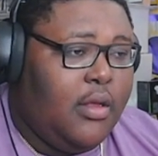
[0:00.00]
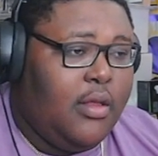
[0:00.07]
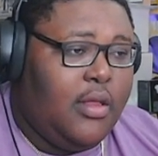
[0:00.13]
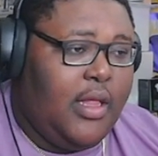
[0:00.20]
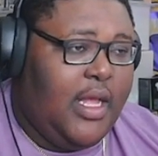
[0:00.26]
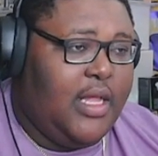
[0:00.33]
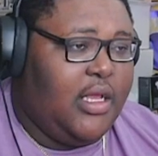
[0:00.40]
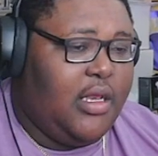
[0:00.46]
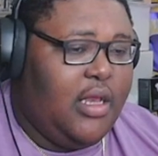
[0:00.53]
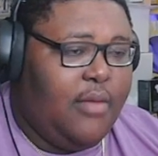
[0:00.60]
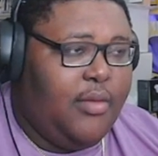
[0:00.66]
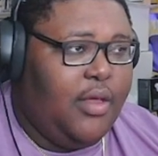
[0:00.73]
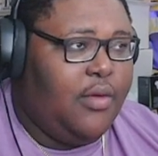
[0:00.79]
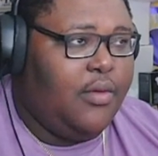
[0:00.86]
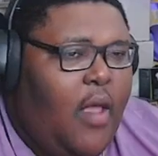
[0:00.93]
So that's a
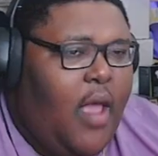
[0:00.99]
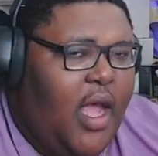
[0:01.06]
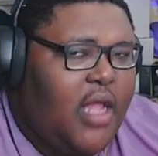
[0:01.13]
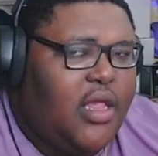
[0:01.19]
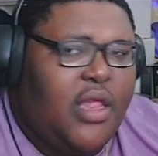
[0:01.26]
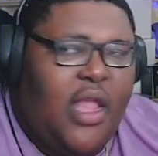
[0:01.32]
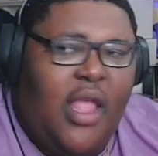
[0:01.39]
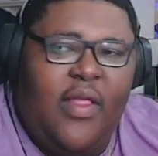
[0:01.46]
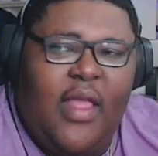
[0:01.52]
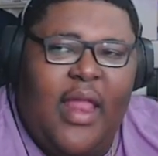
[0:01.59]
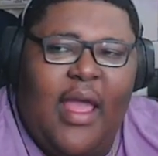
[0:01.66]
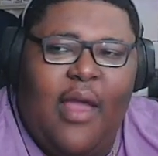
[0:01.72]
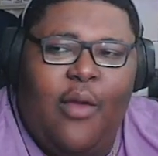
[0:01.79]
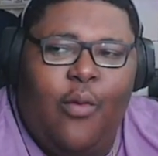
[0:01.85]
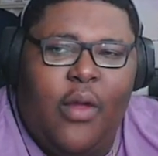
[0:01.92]
W. I said that
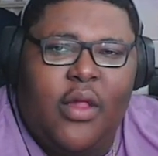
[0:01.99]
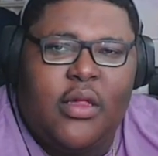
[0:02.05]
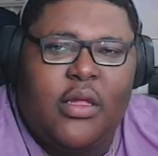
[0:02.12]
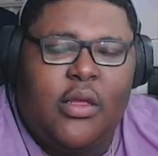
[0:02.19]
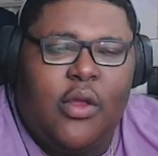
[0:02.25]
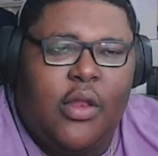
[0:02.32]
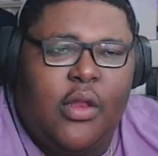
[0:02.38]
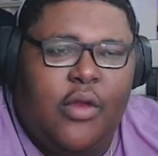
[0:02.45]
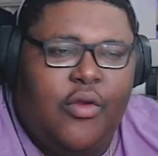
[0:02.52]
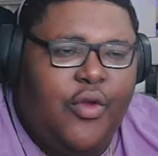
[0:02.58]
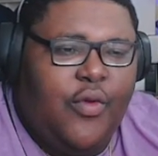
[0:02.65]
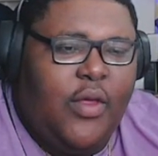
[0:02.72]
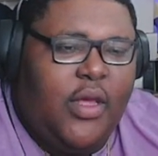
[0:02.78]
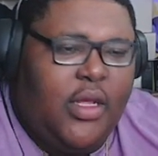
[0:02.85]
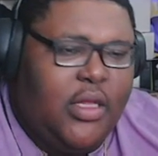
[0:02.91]
I wasn't going to do
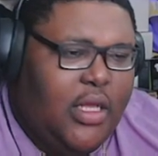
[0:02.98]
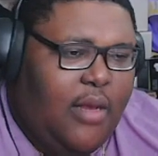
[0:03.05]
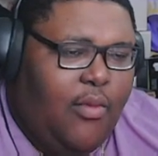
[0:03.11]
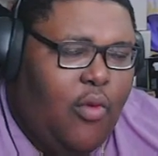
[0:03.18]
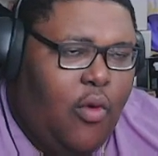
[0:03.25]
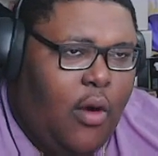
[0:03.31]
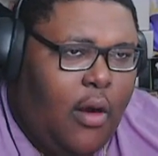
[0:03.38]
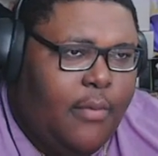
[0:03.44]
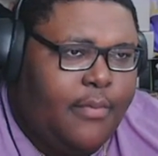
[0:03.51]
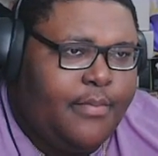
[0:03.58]
these anymore.